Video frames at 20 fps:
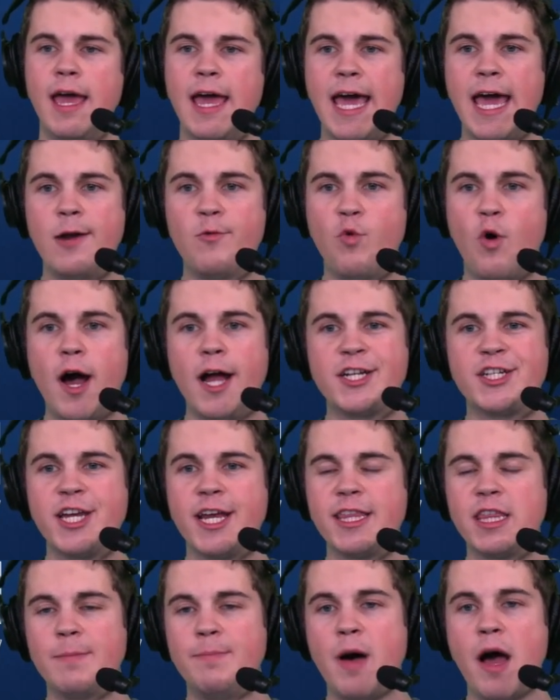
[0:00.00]
and
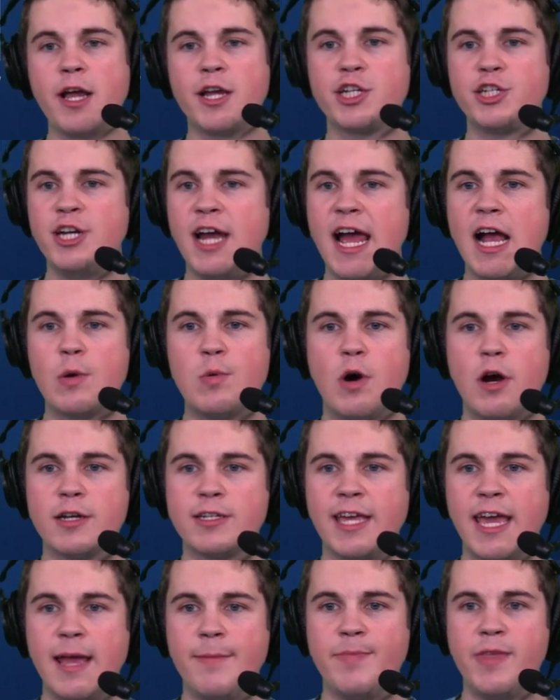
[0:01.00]
watching the Bucks-Jaguars
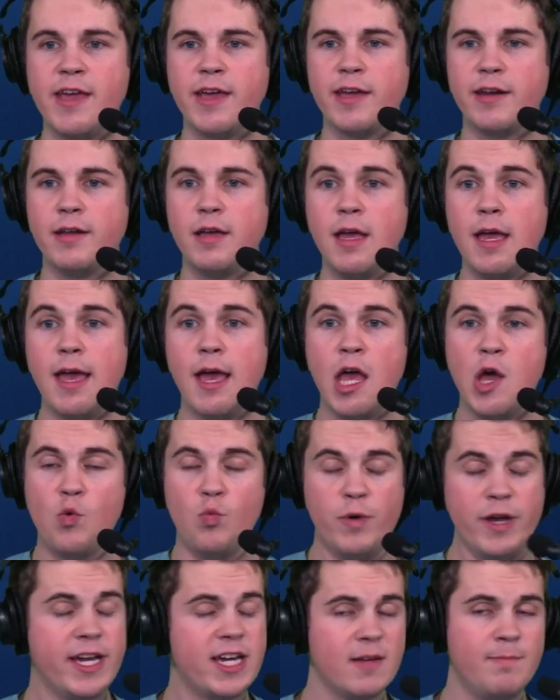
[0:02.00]
game thinking
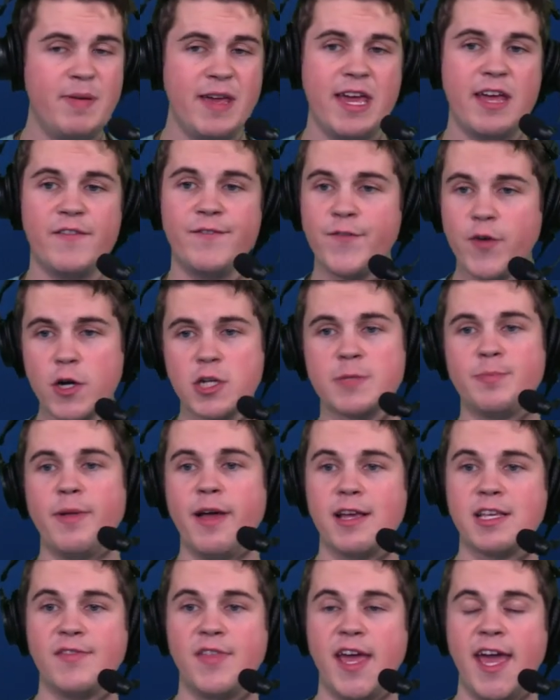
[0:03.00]
we could be in first
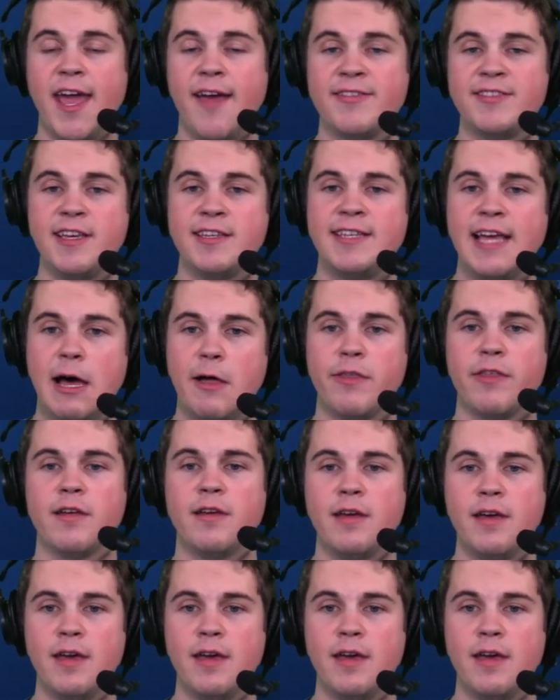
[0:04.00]
place with the AFC South.